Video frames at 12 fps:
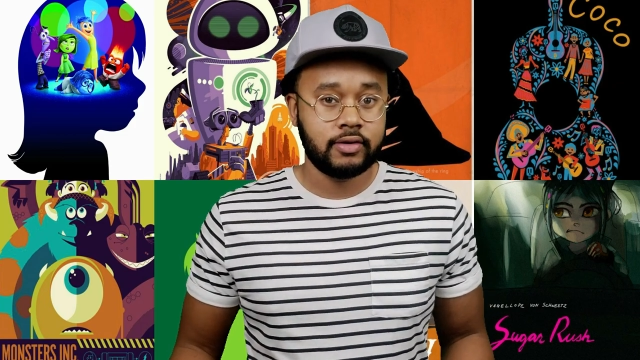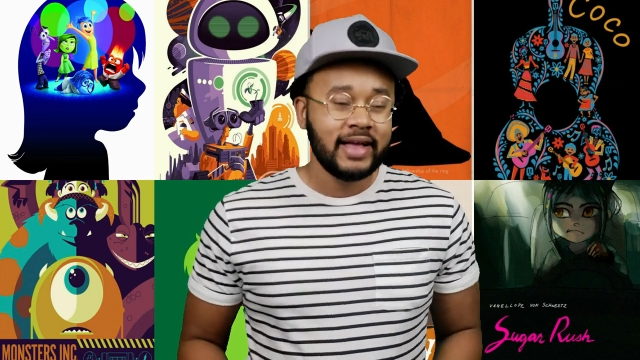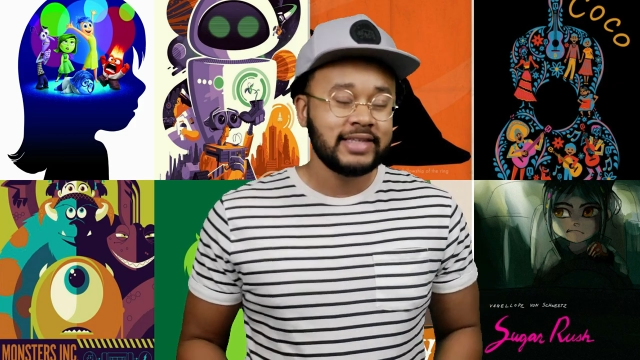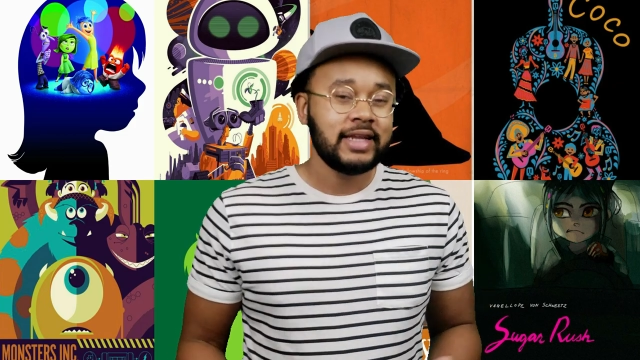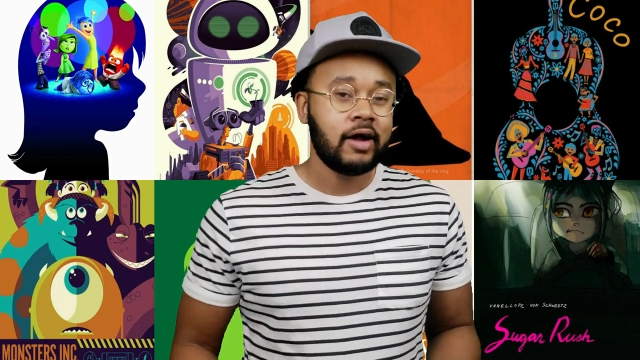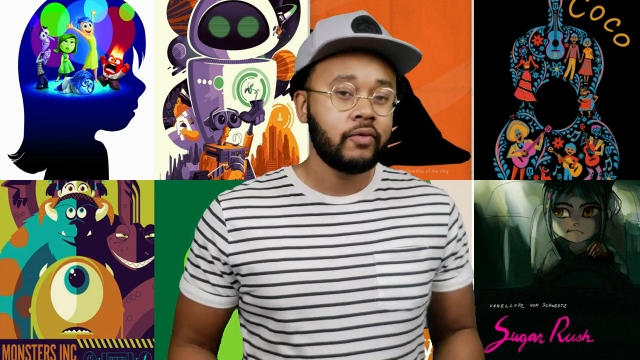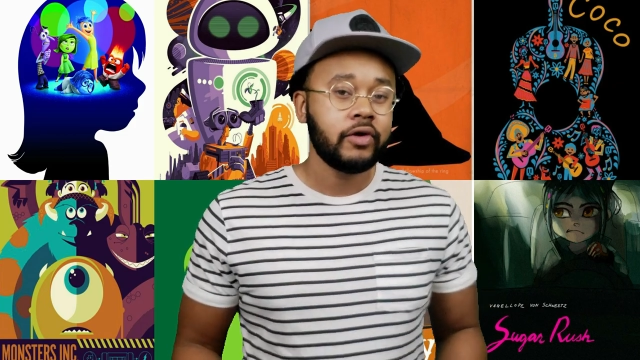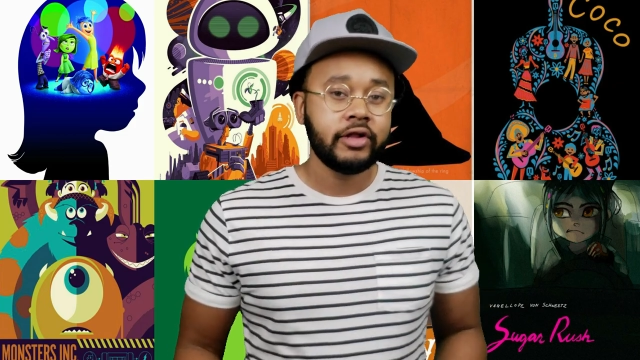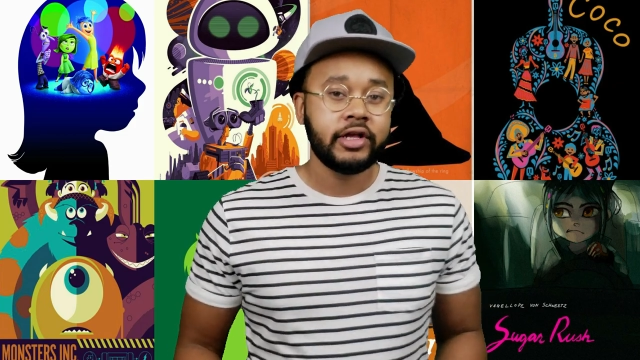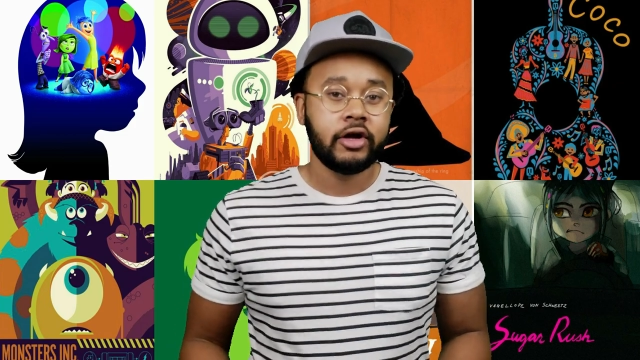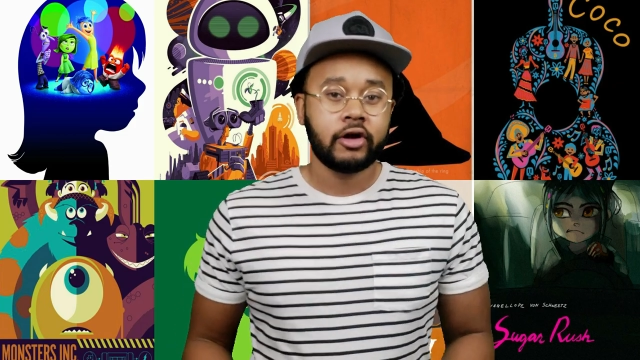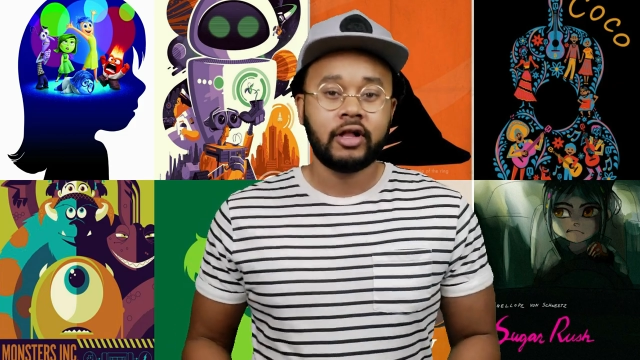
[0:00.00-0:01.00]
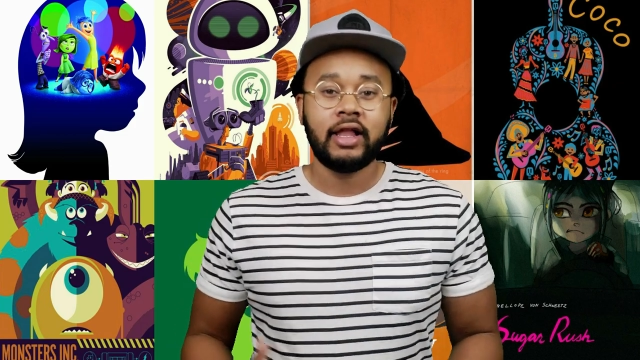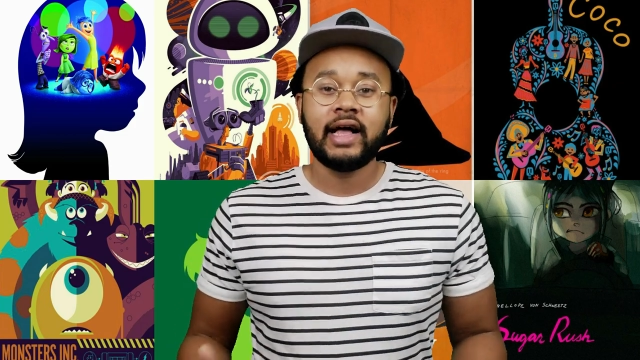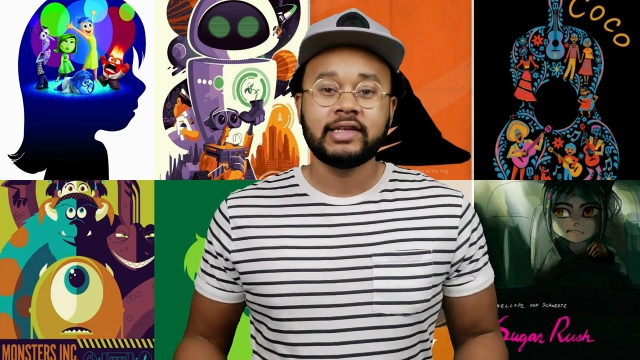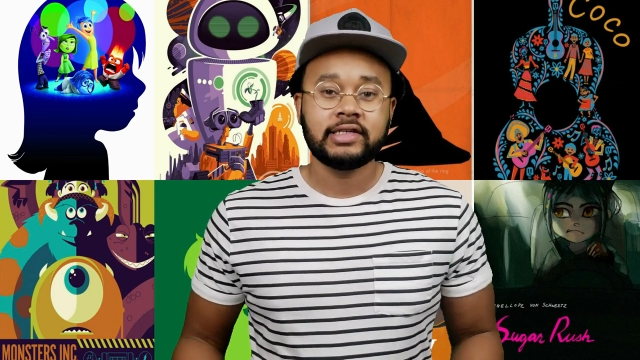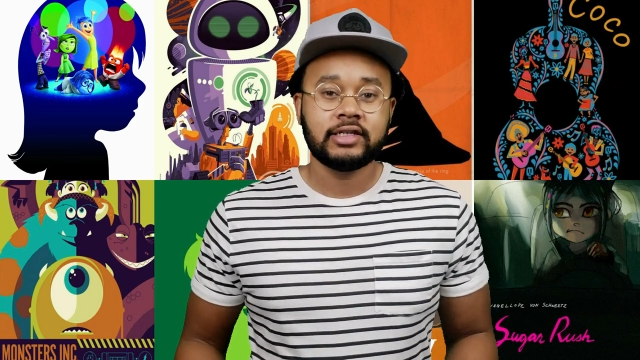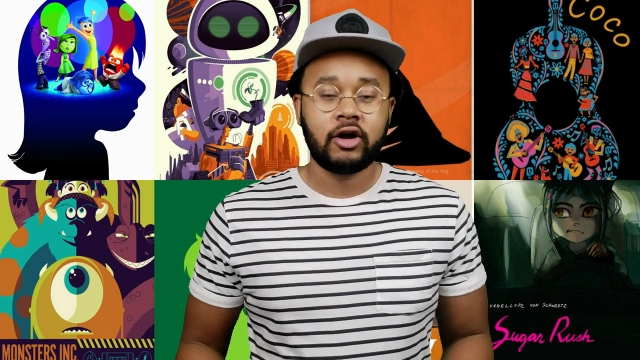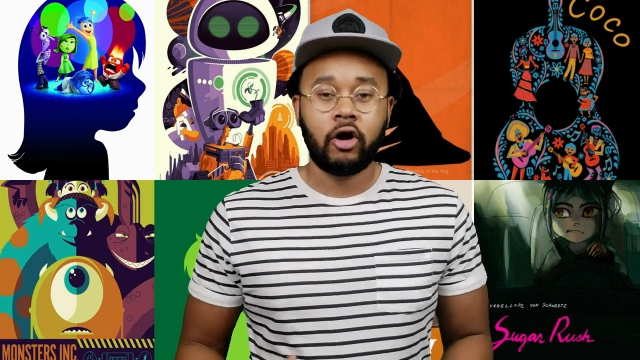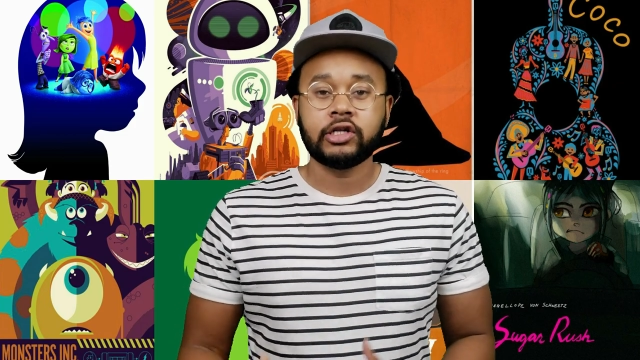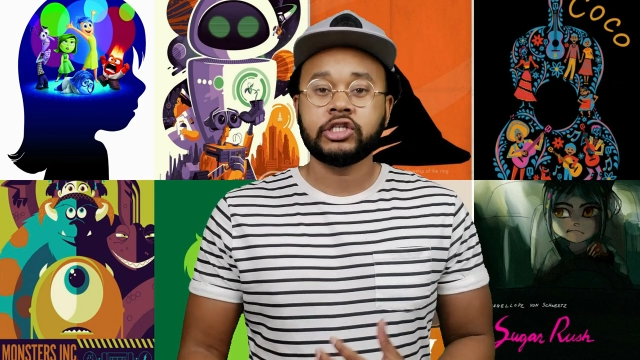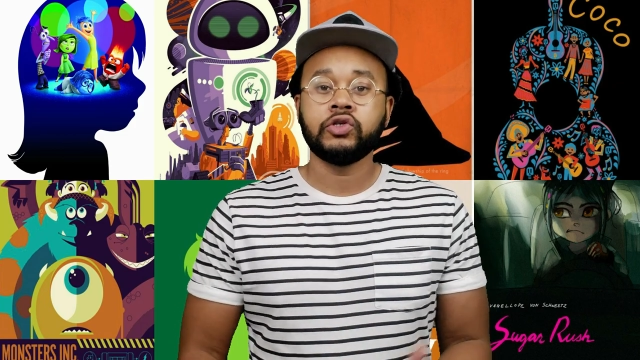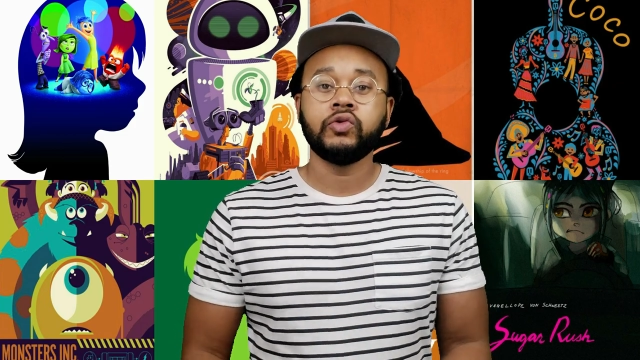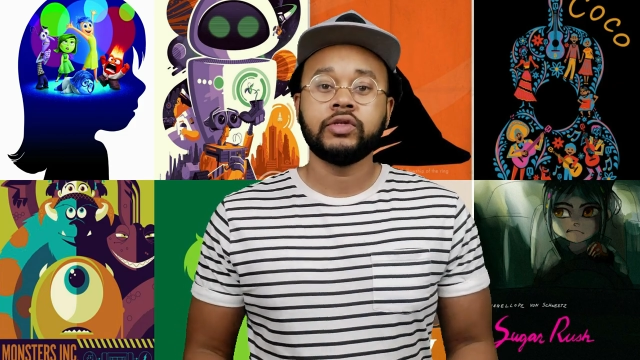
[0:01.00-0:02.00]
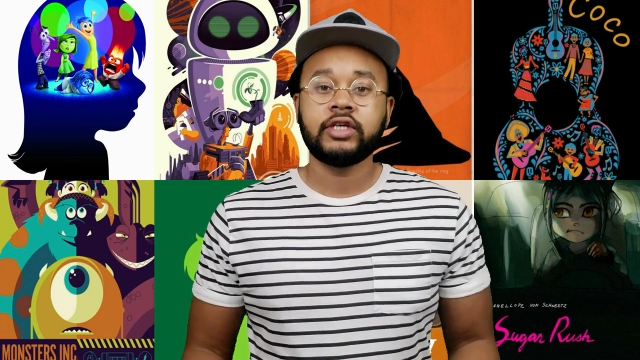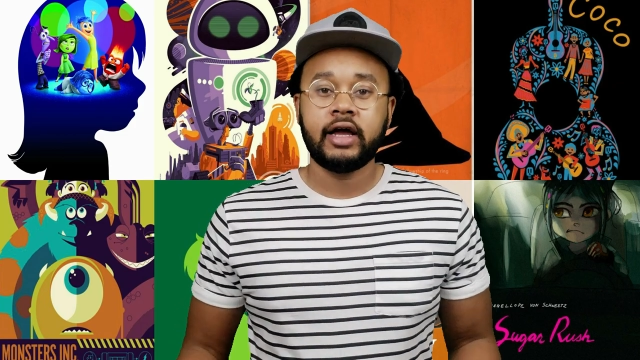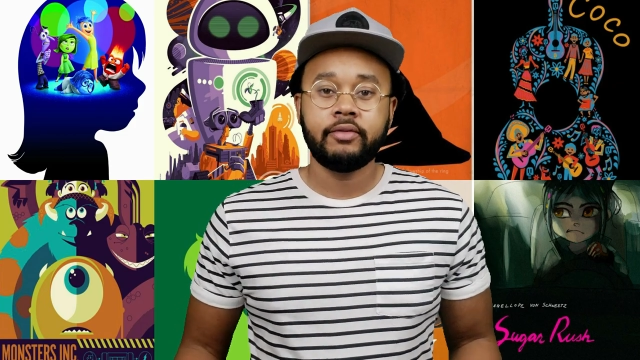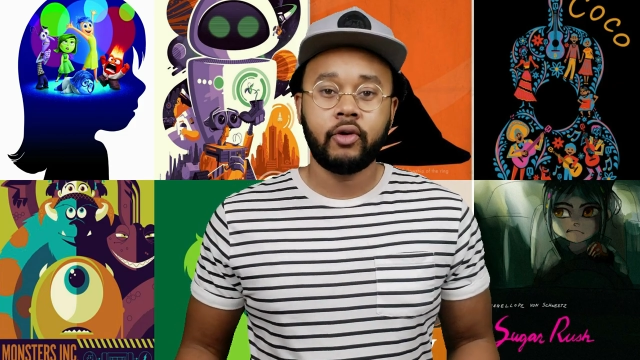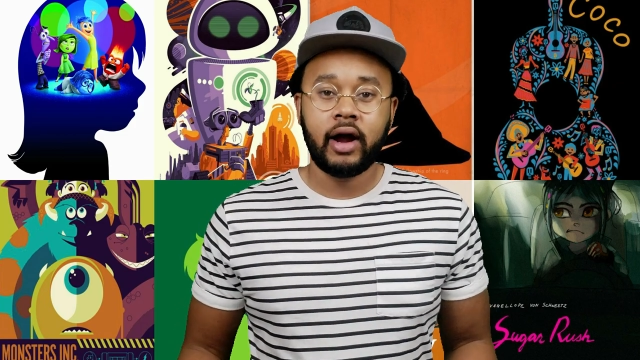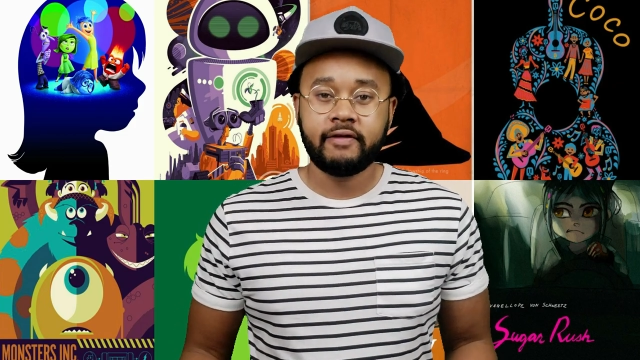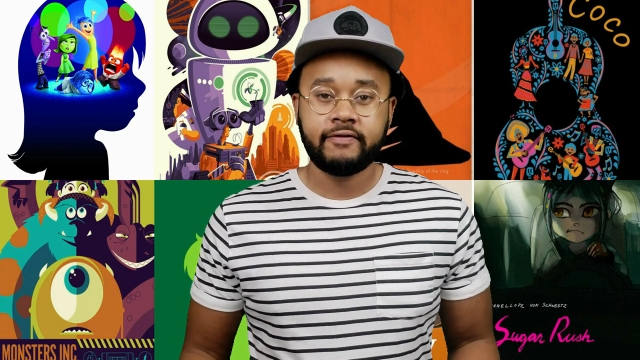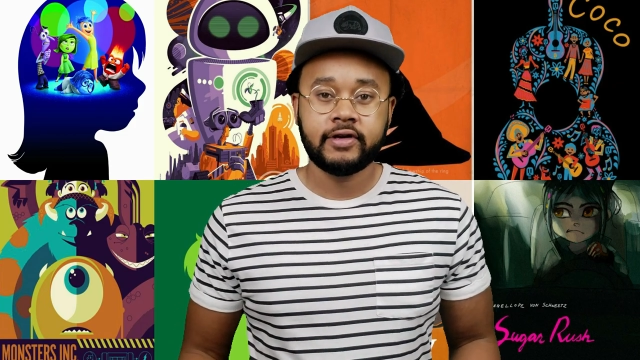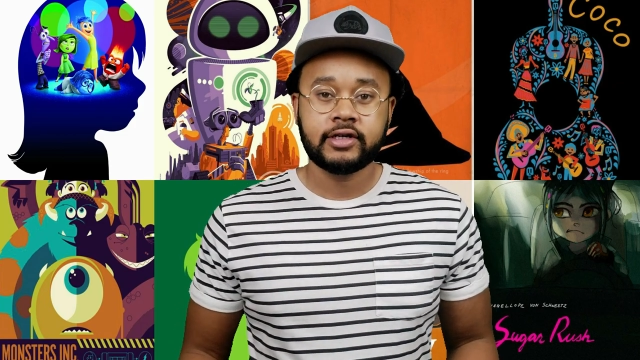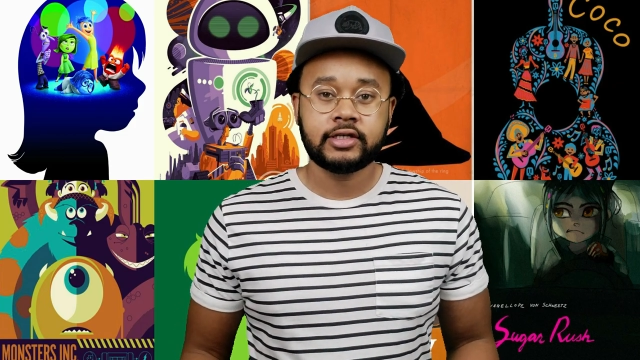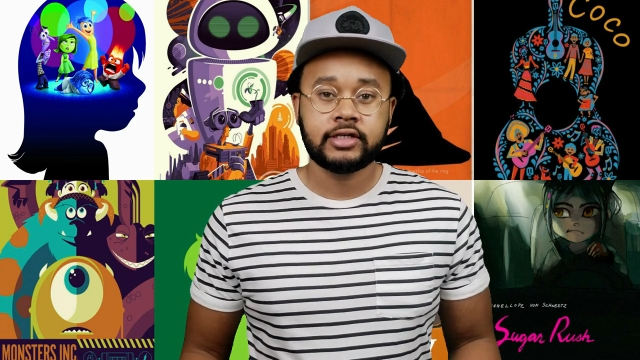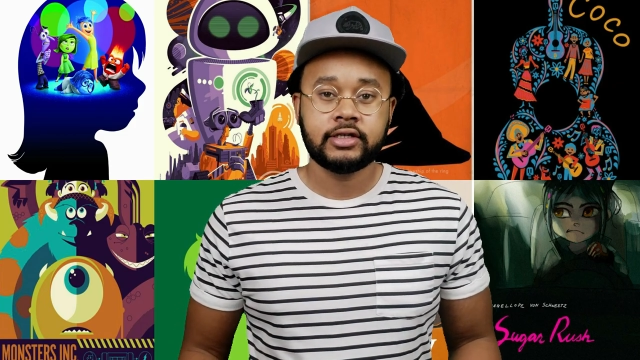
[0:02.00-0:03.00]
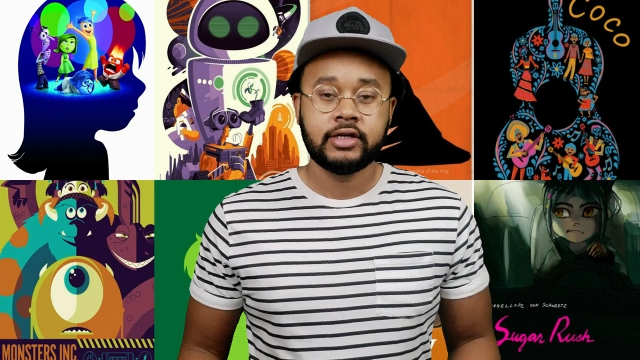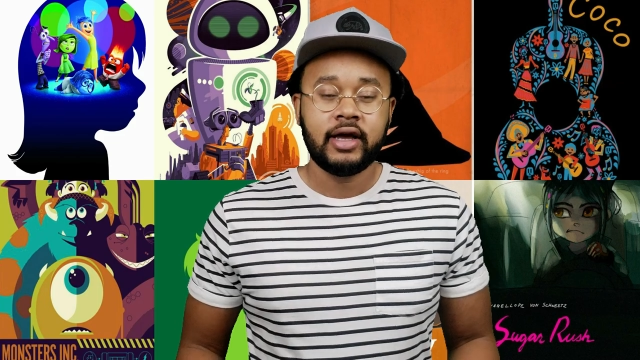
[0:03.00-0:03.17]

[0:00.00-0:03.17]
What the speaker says: It's not really your classic cartoon type graphics.